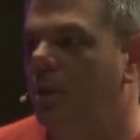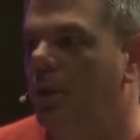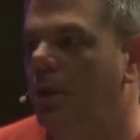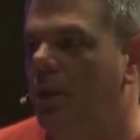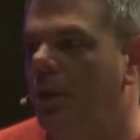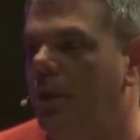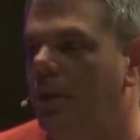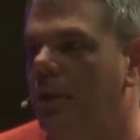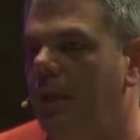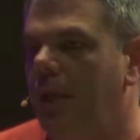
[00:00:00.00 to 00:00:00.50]

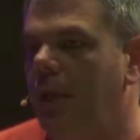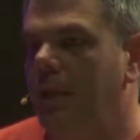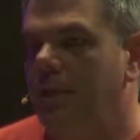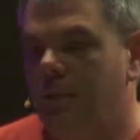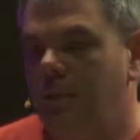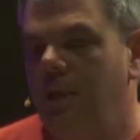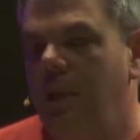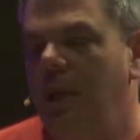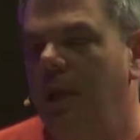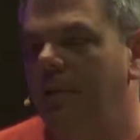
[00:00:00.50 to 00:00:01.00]
And
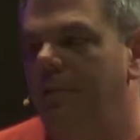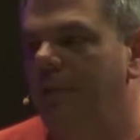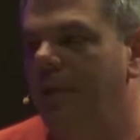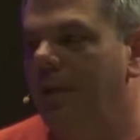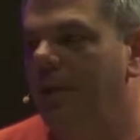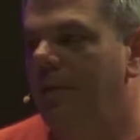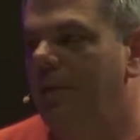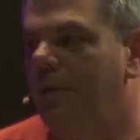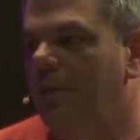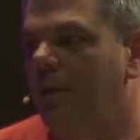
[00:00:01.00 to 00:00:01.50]
so, yeah, I've
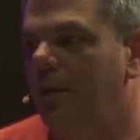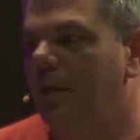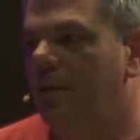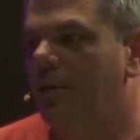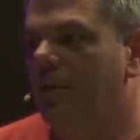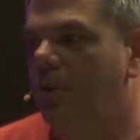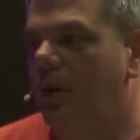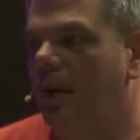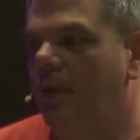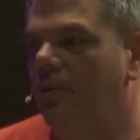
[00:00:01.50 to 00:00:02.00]

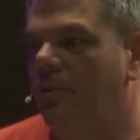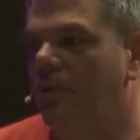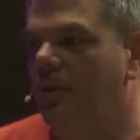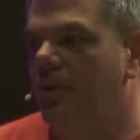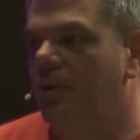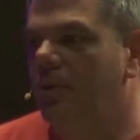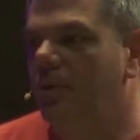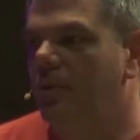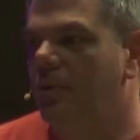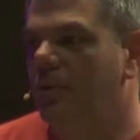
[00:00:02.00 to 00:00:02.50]
done quite a
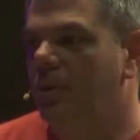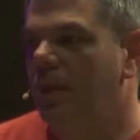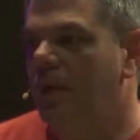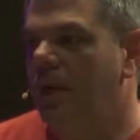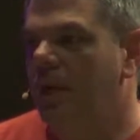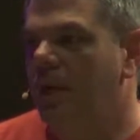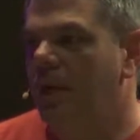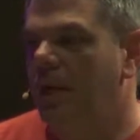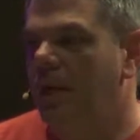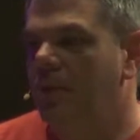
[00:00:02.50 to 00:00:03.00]
few
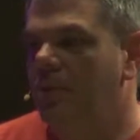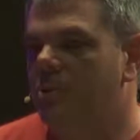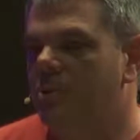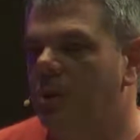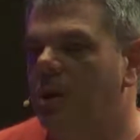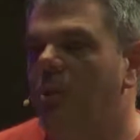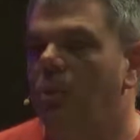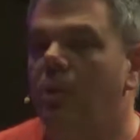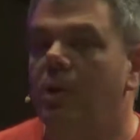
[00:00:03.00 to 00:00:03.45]
as well.